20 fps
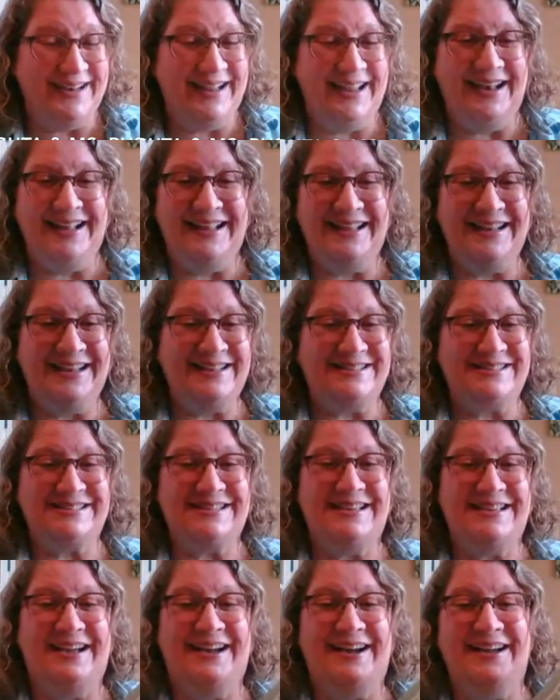And it is
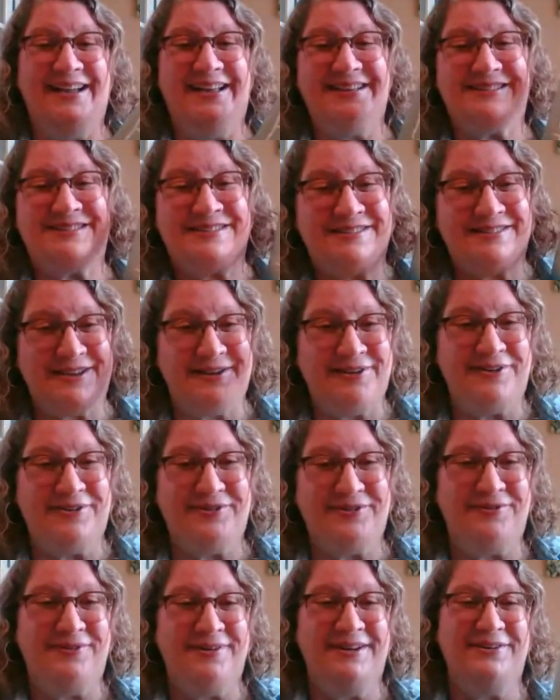so
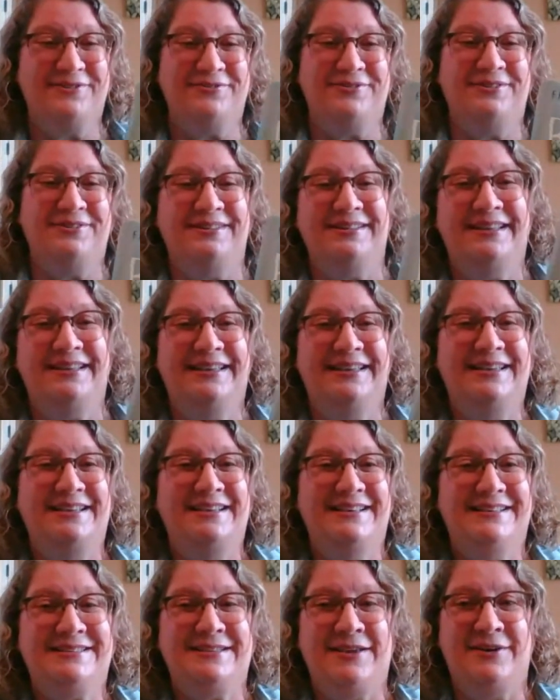wonderful.
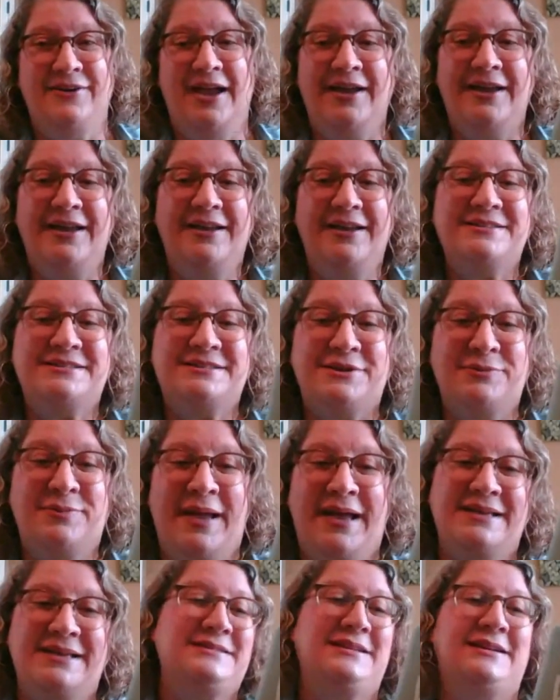So I also
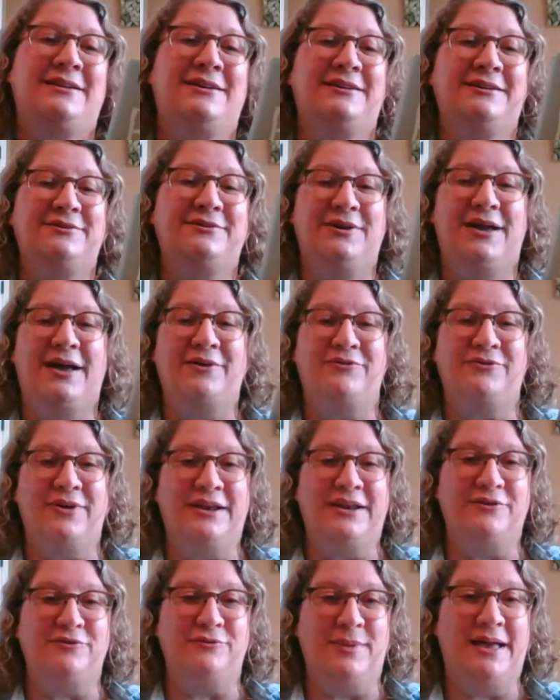passed it along to a
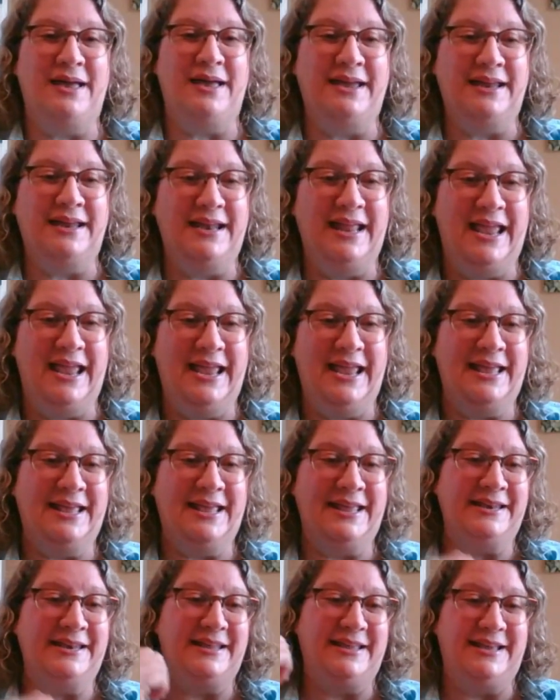friend of mine,
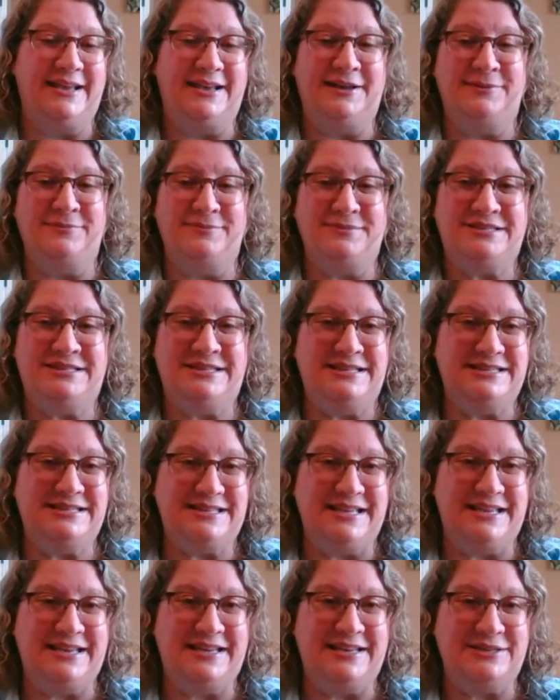and um, she
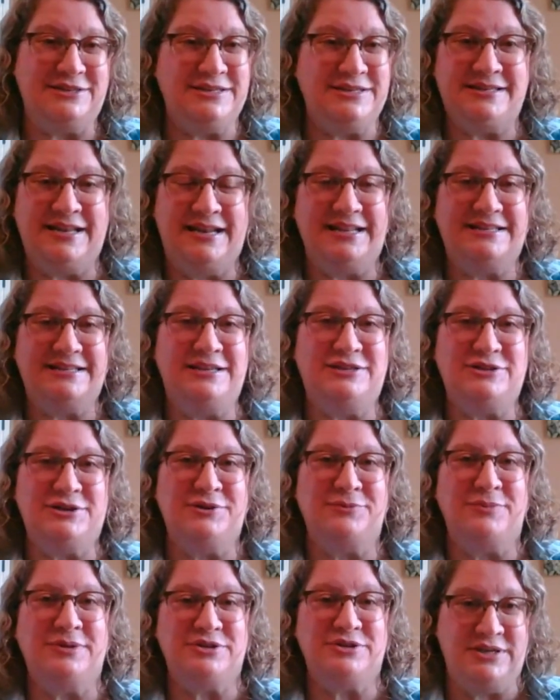said she's not a
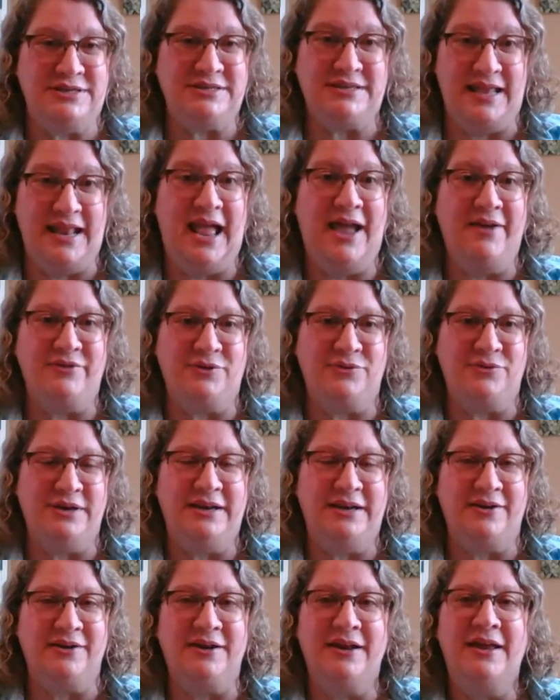teacher, but she's an avid
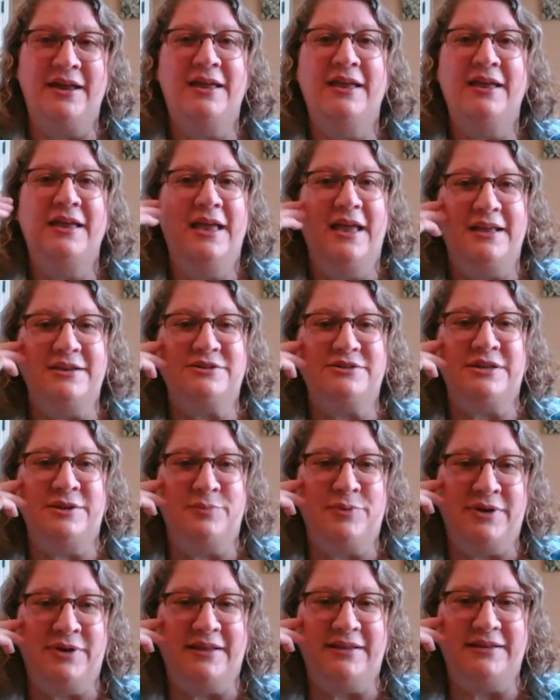reader, and she
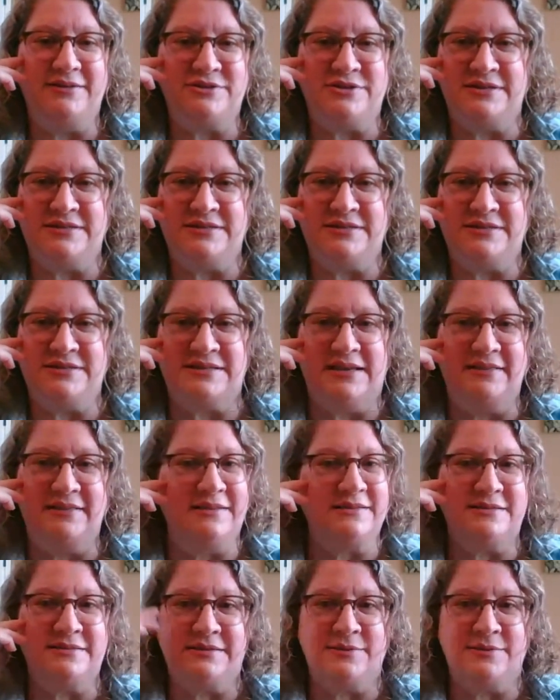put it. She's like, "This
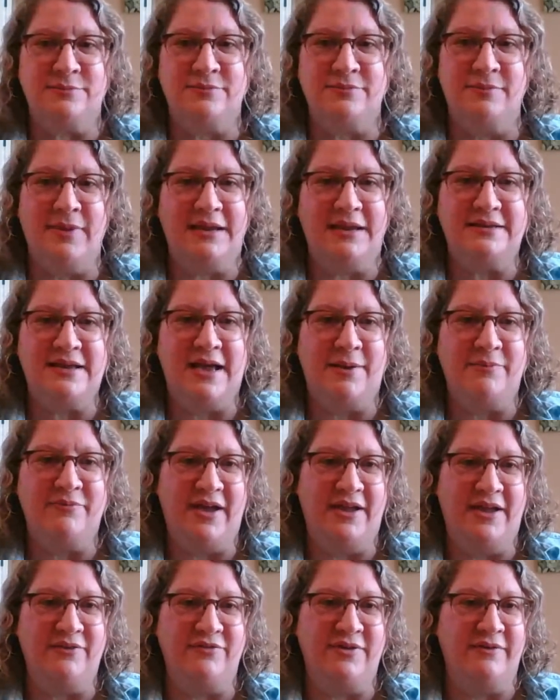is in my top
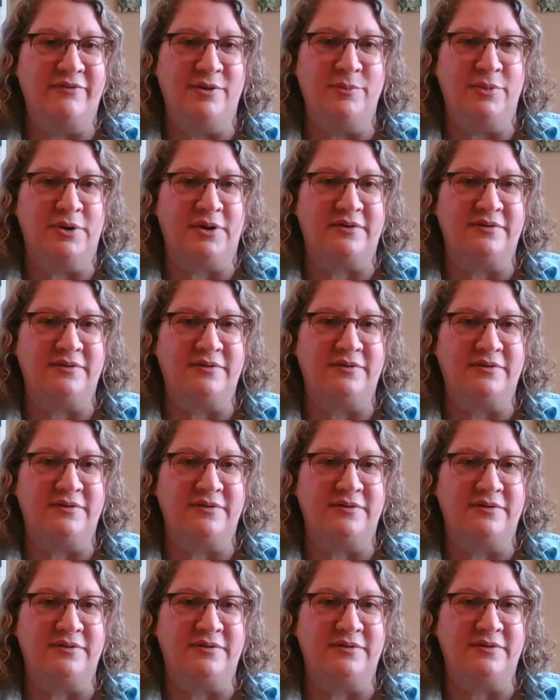five favorite books of all
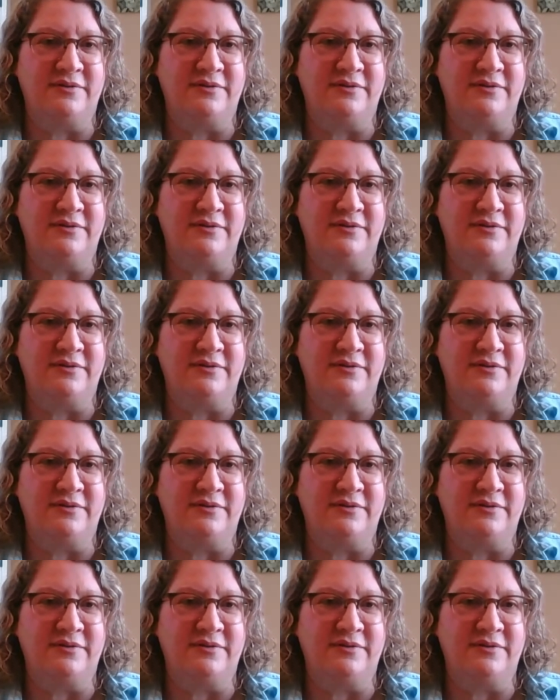time."